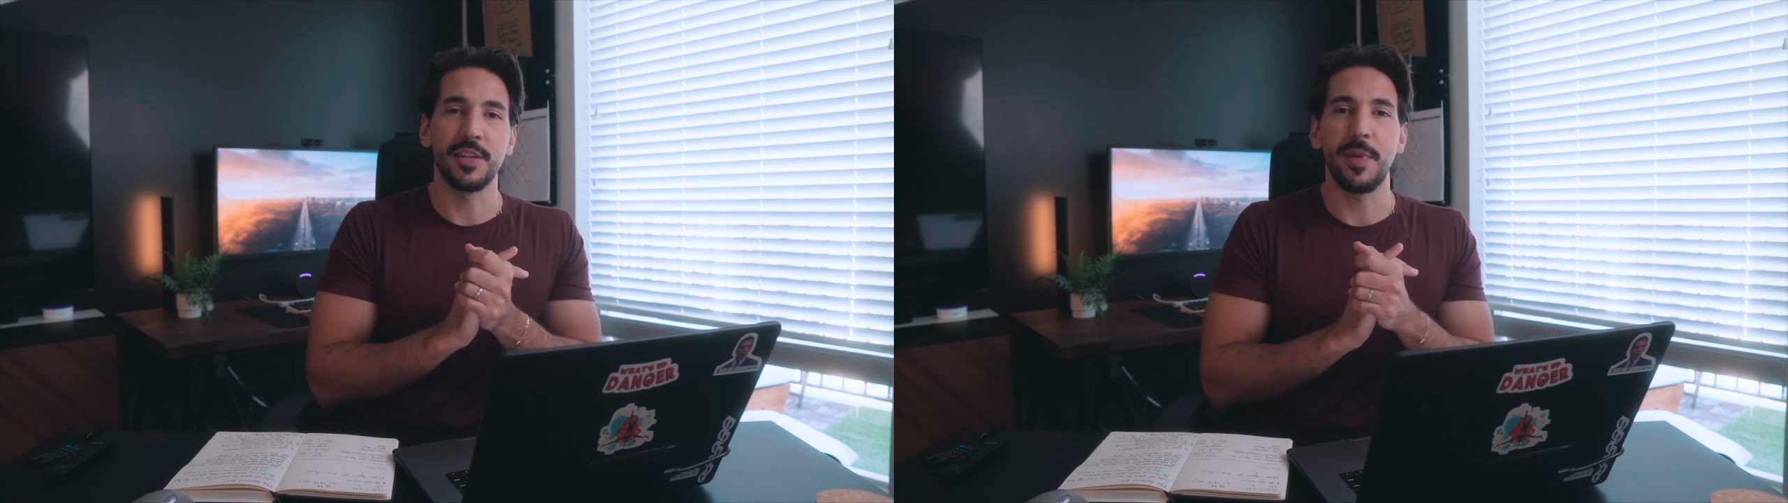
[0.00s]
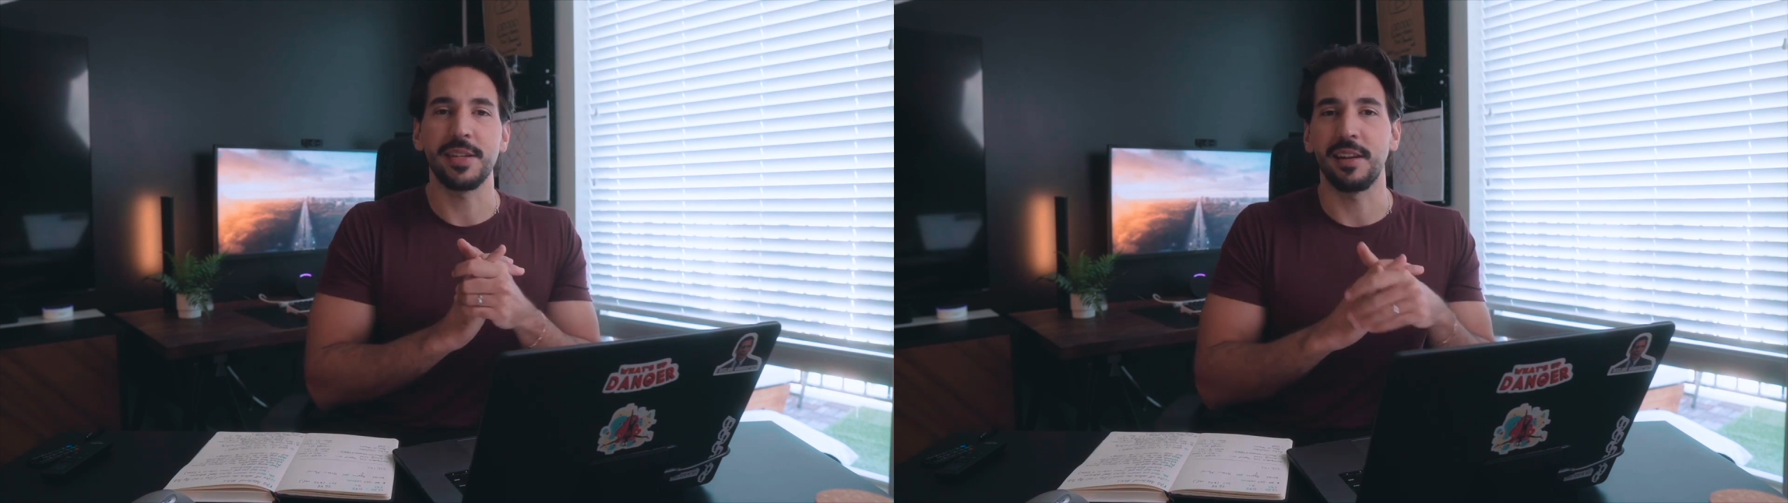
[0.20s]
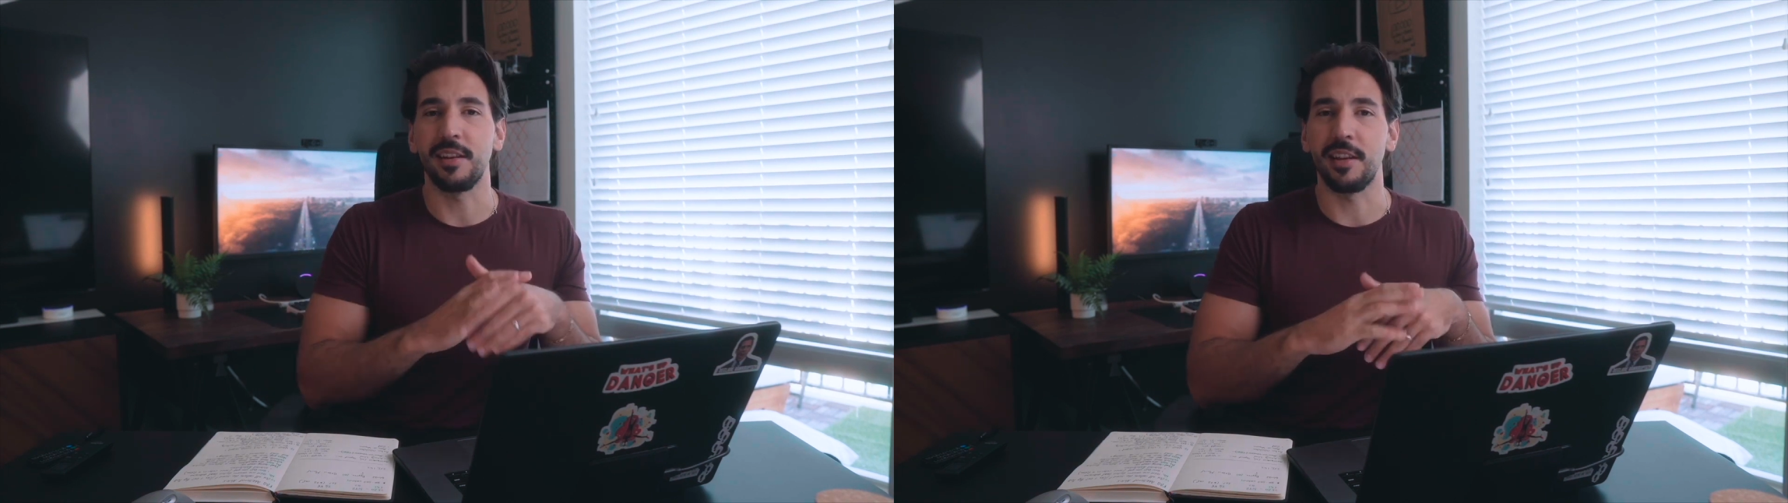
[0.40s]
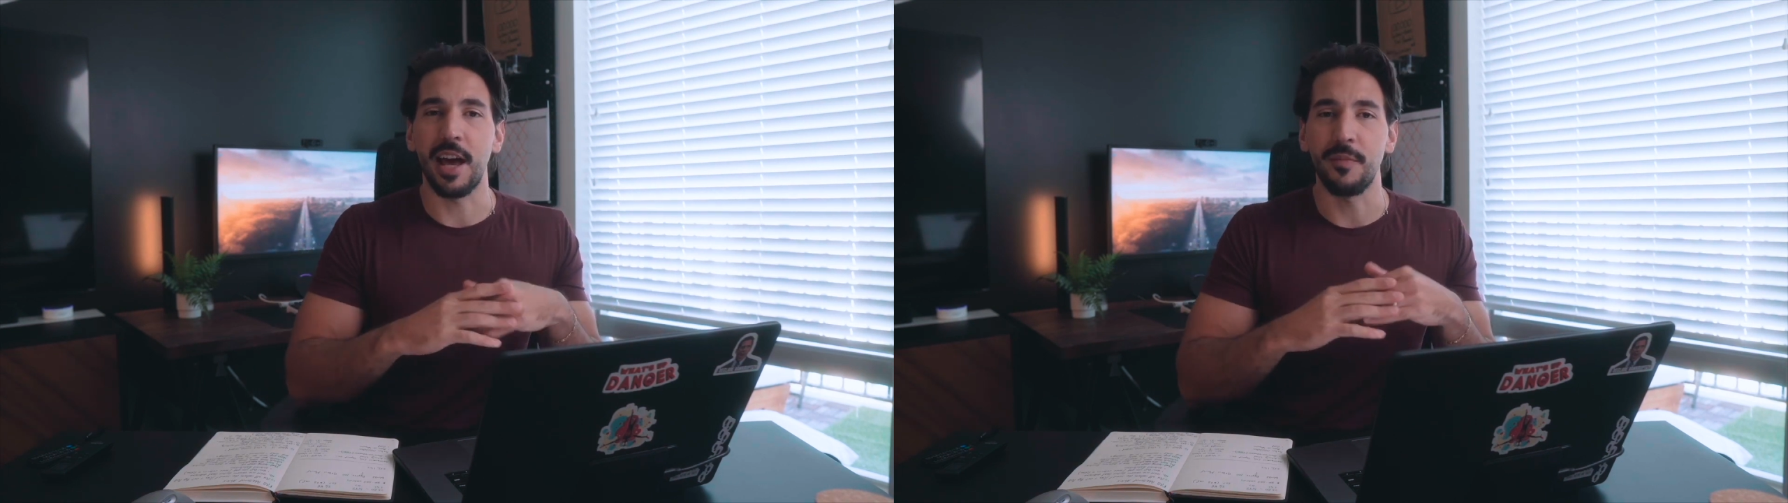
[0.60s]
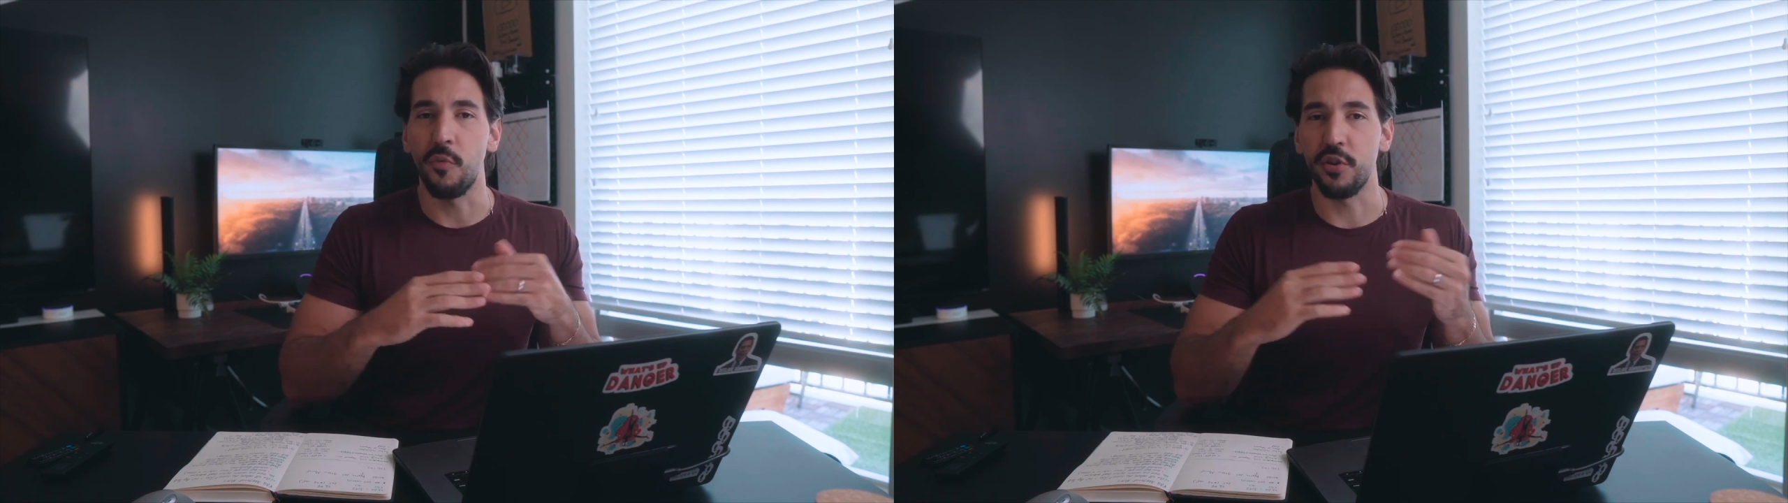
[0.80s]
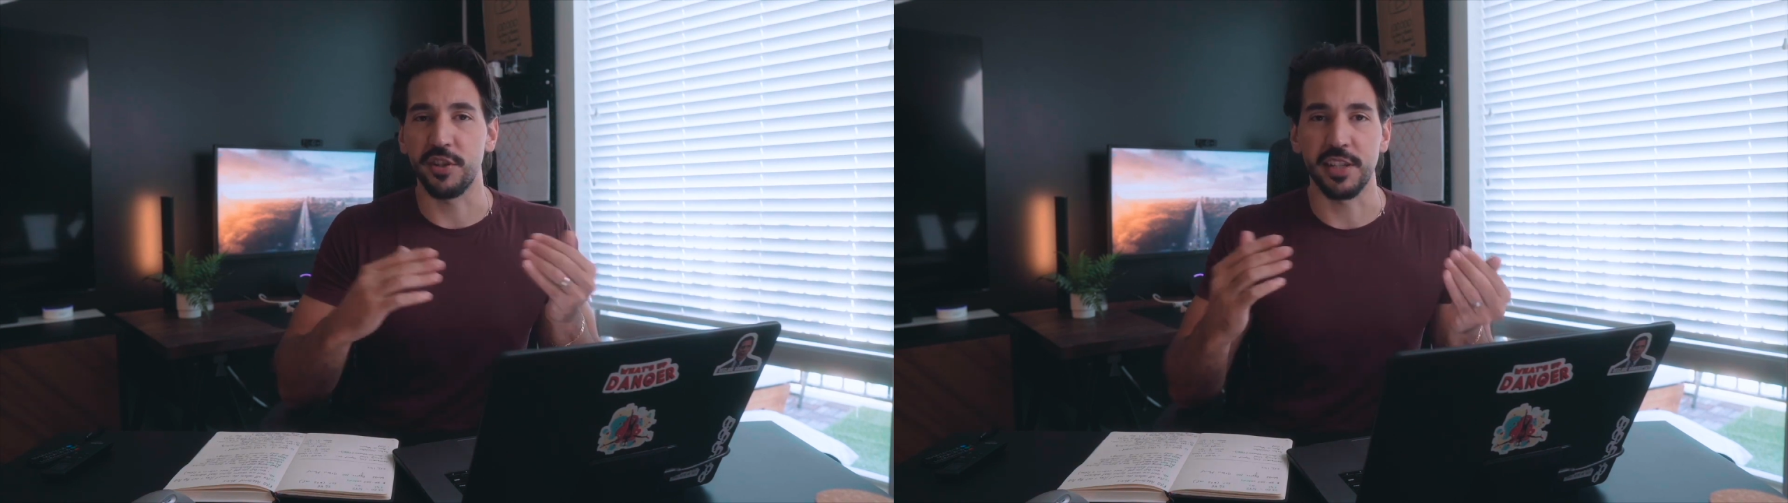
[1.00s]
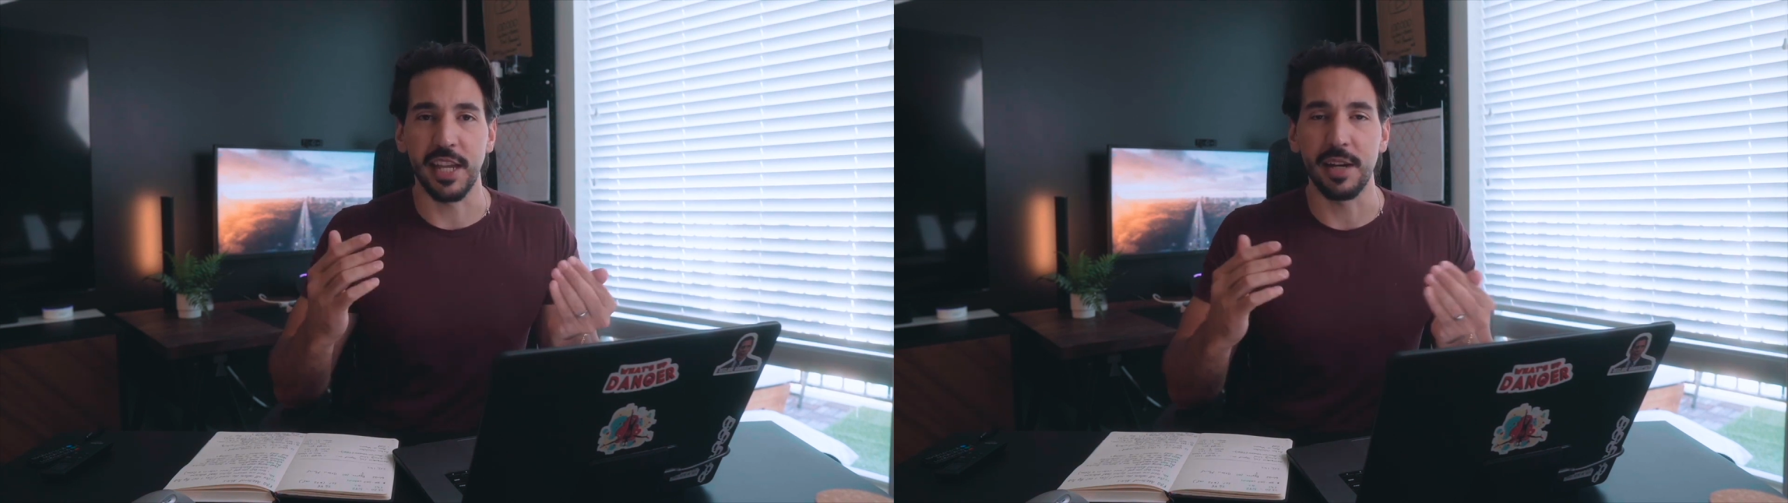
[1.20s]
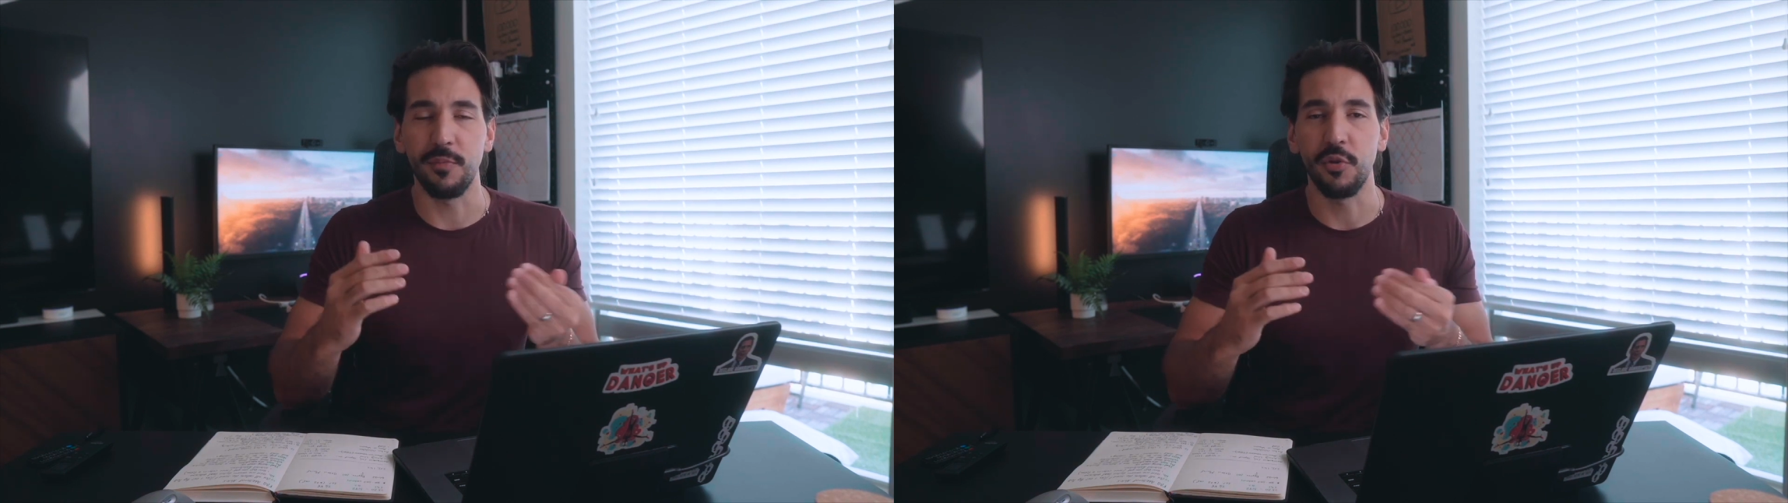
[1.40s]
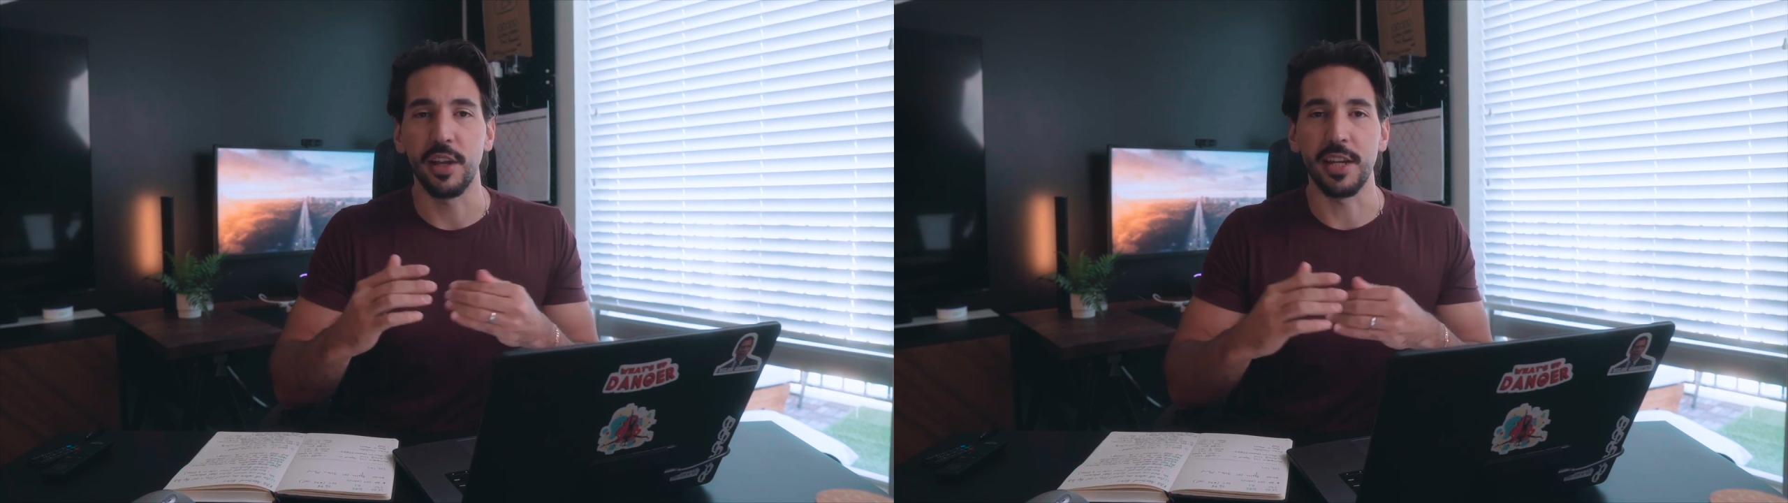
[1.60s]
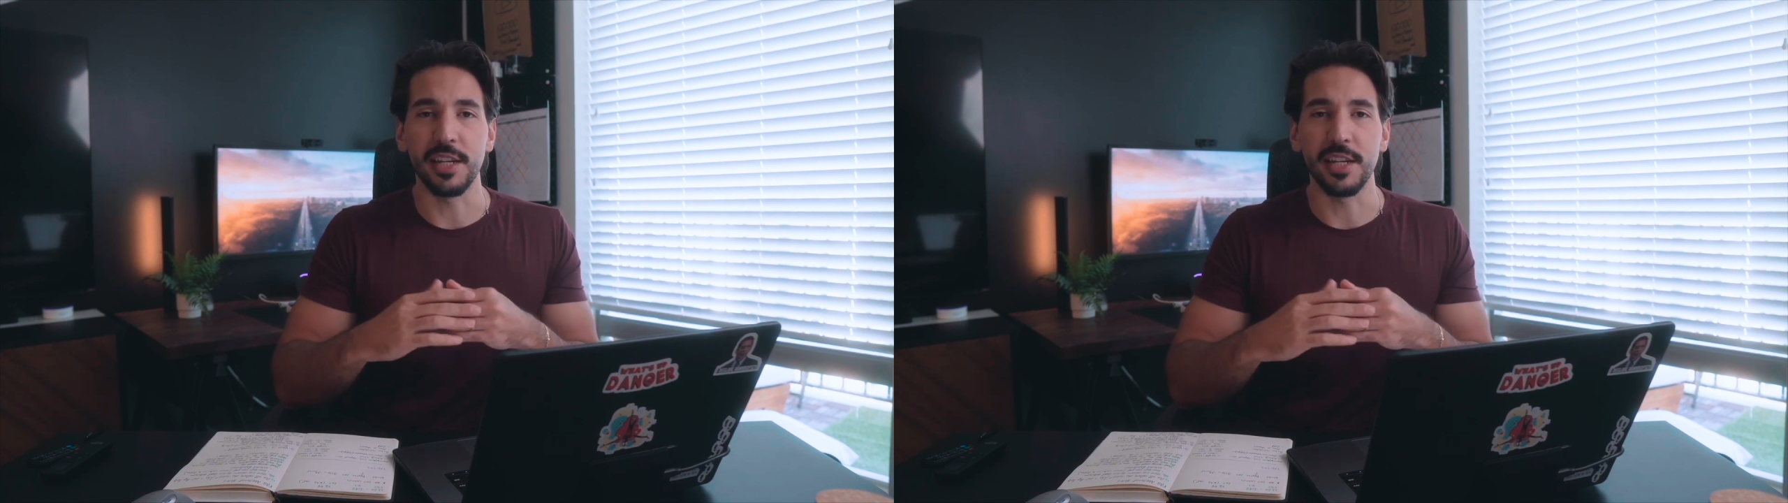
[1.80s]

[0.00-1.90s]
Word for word: This makes it a lot more sustainable and